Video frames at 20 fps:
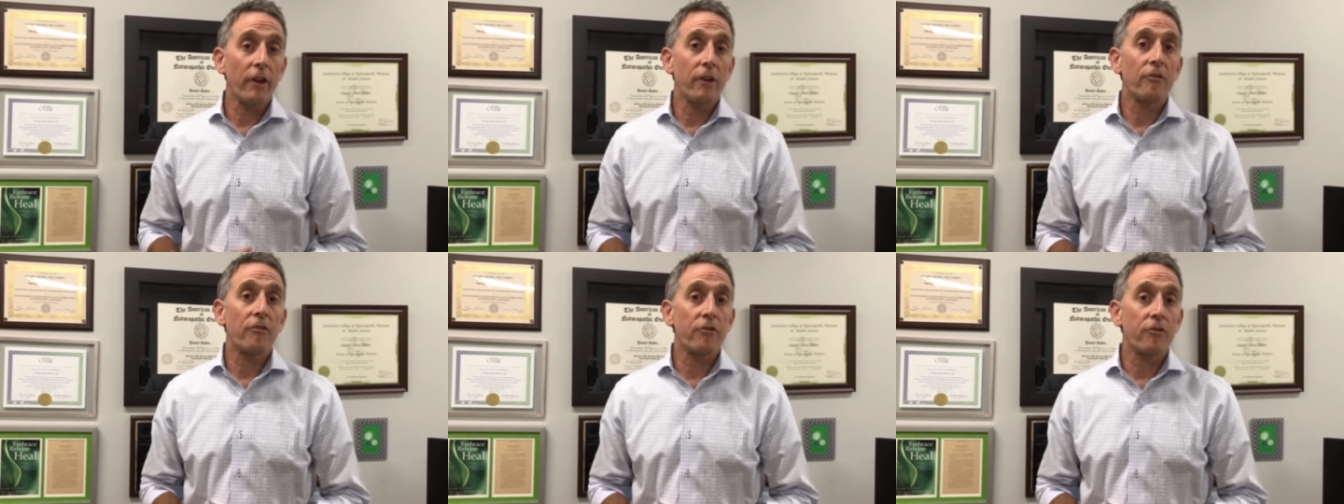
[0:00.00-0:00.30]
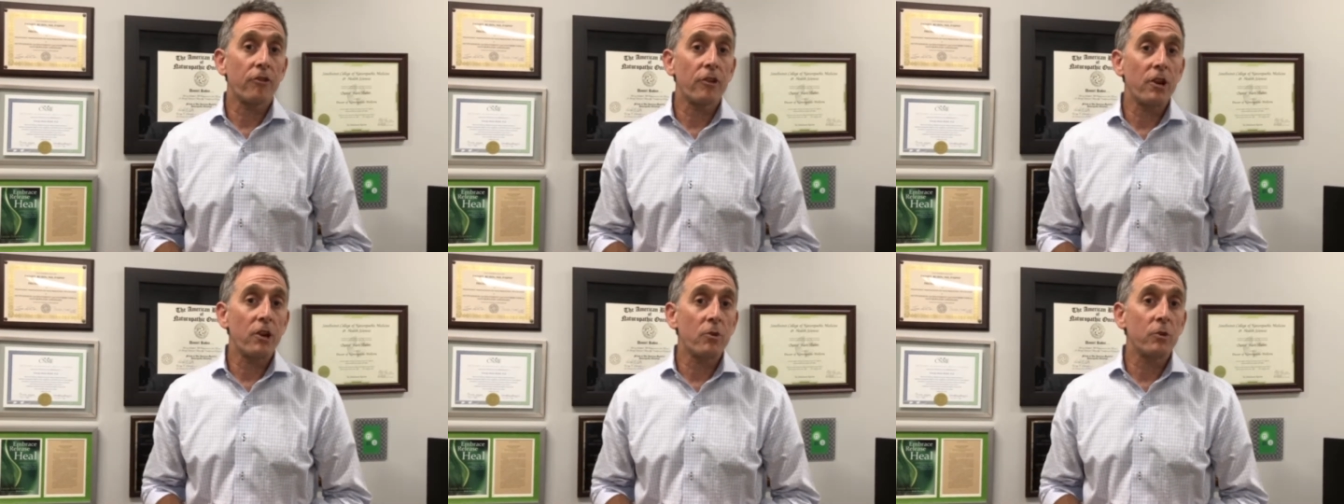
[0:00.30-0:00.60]

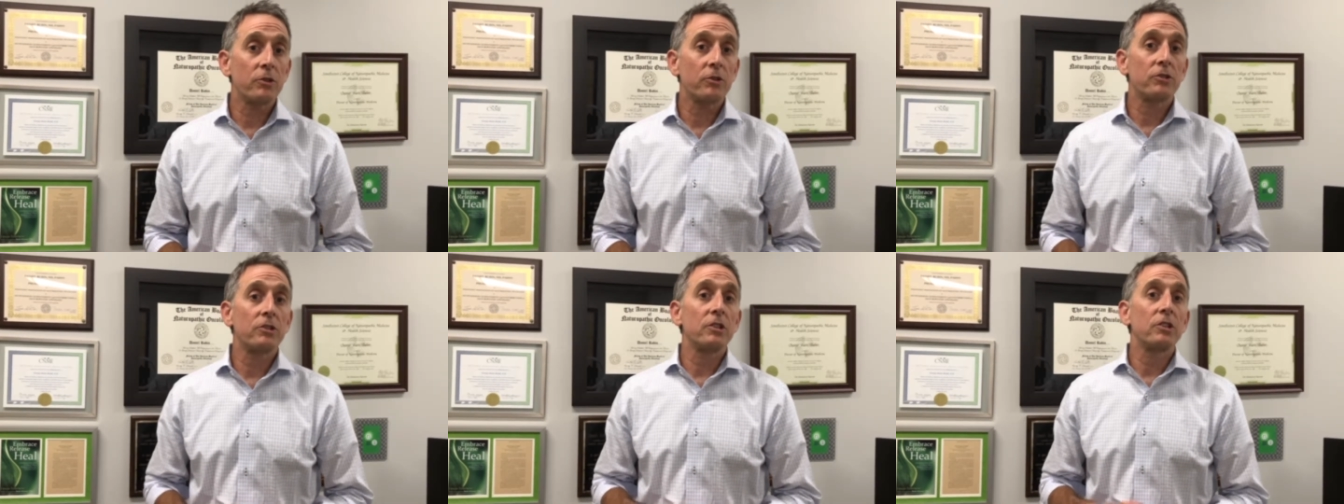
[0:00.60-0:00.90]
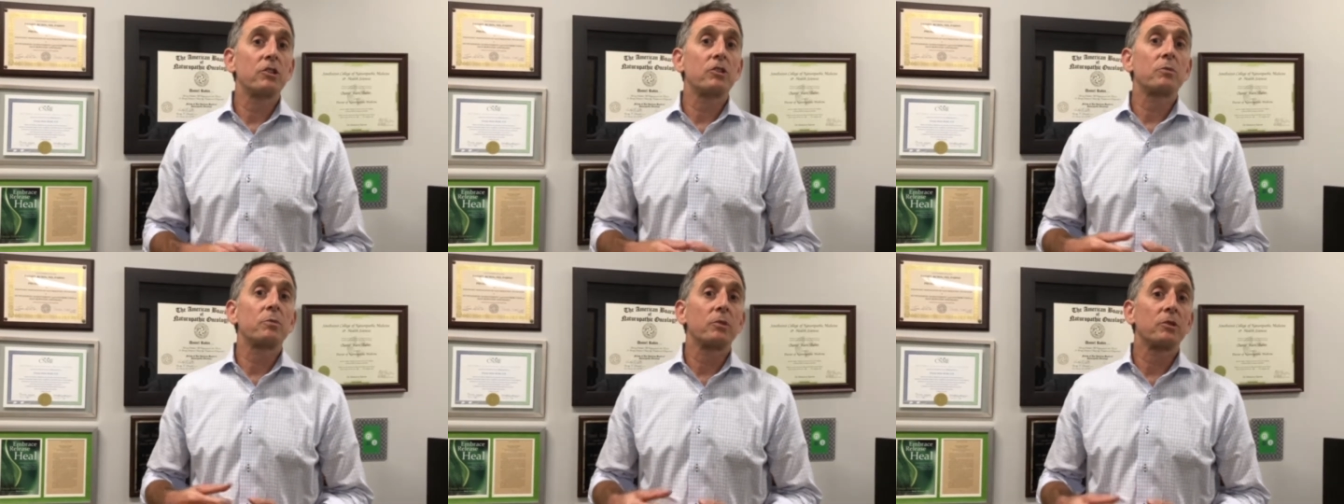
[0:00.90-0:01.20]
frequency
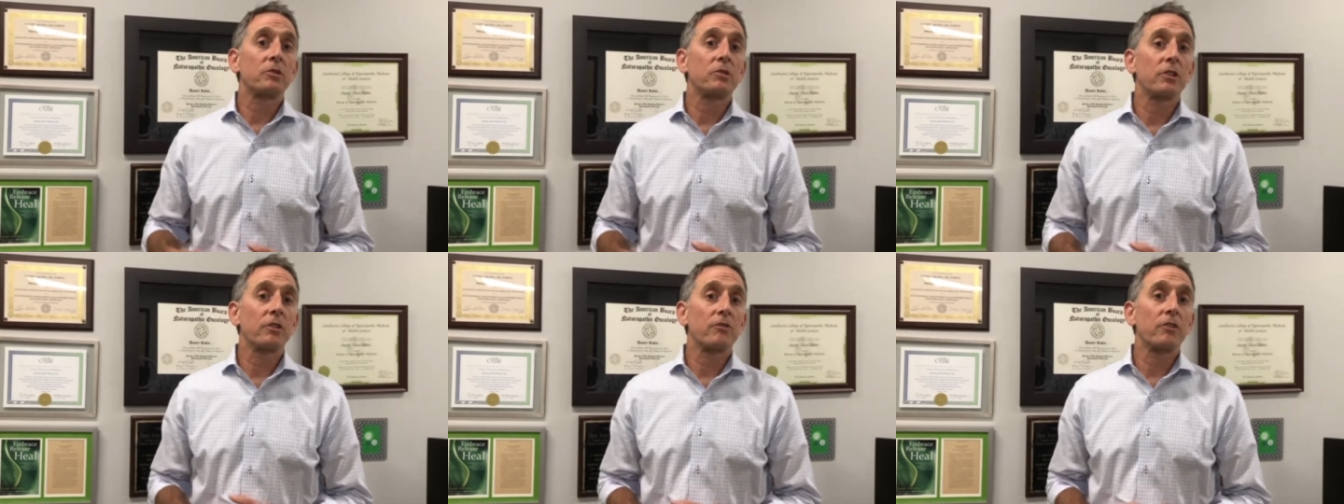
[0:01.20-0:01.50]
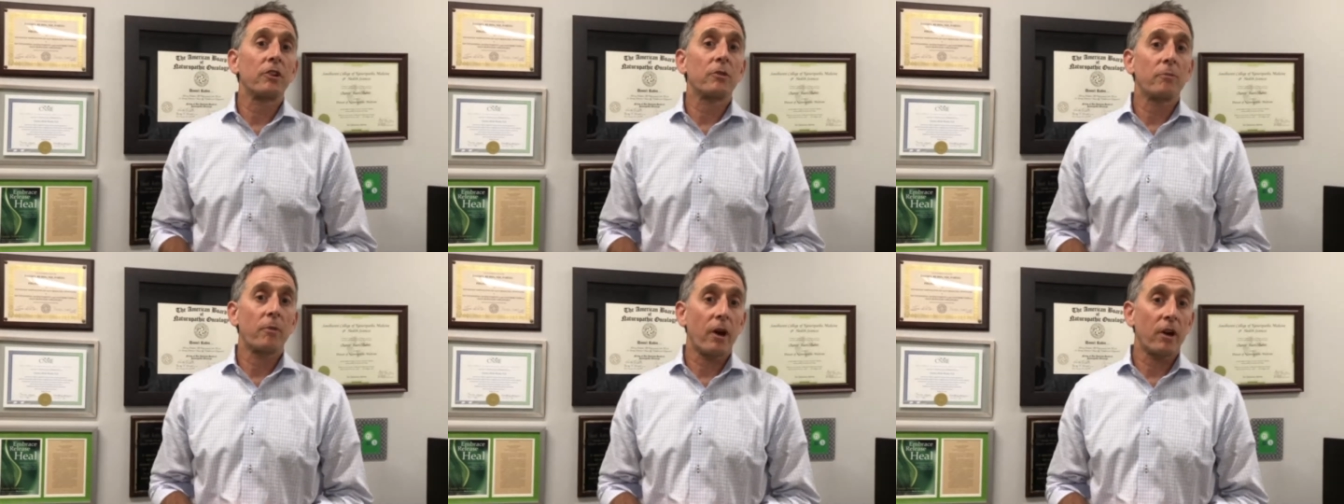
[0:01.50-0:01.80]

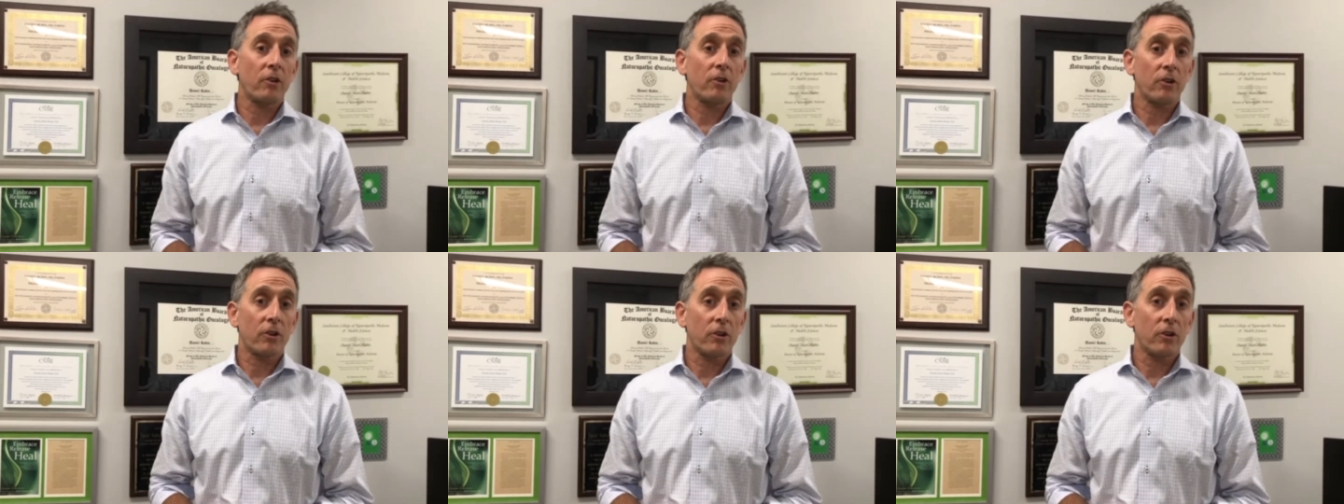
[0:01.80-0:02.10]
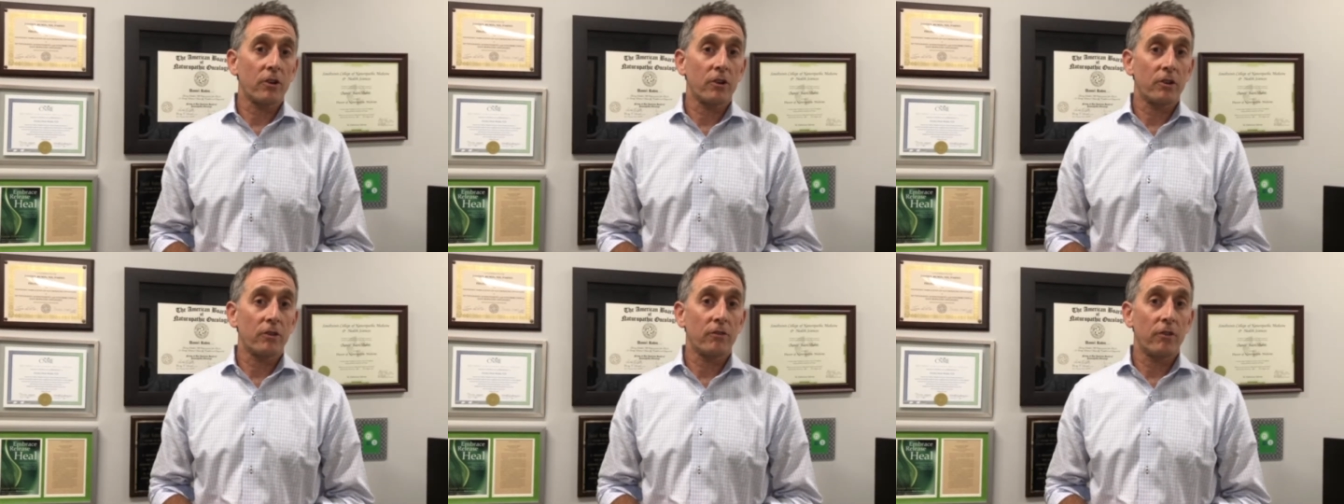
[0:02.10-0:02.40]
specific
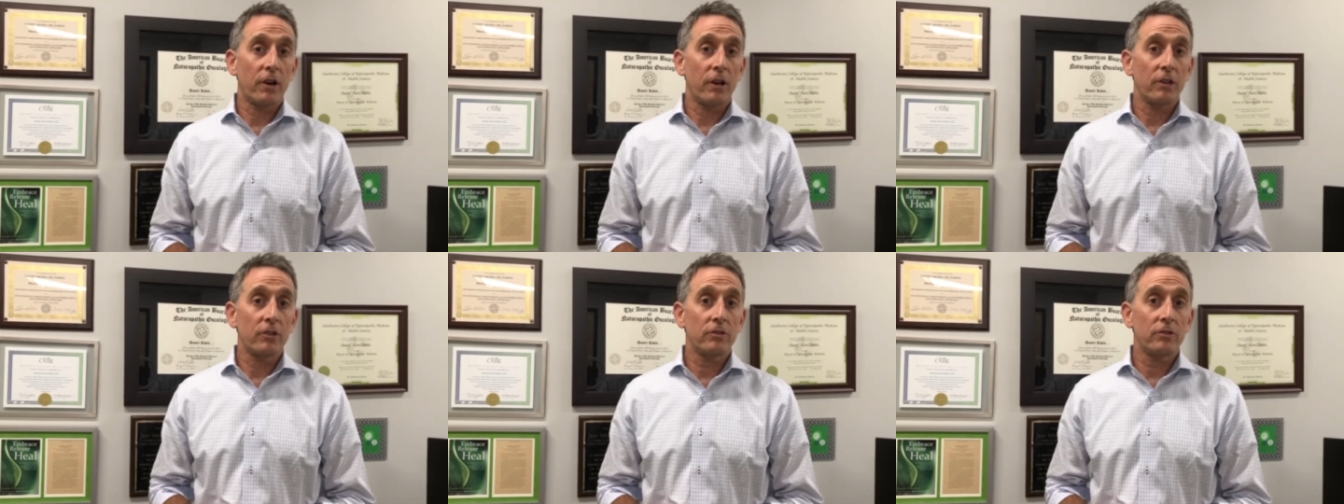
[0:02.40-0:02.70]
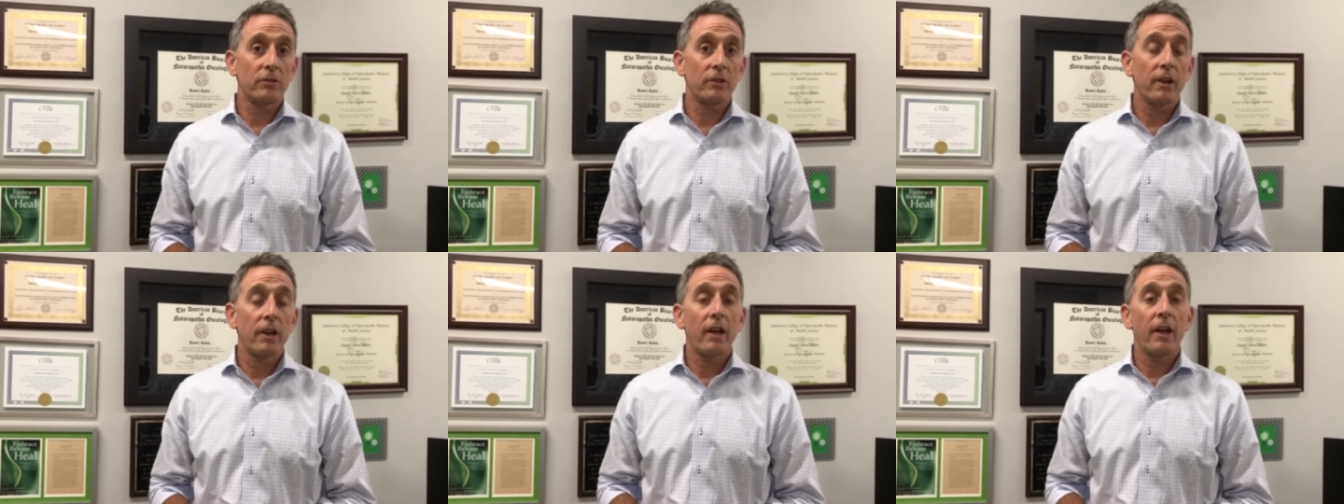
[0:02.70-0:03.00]
microcurrent device,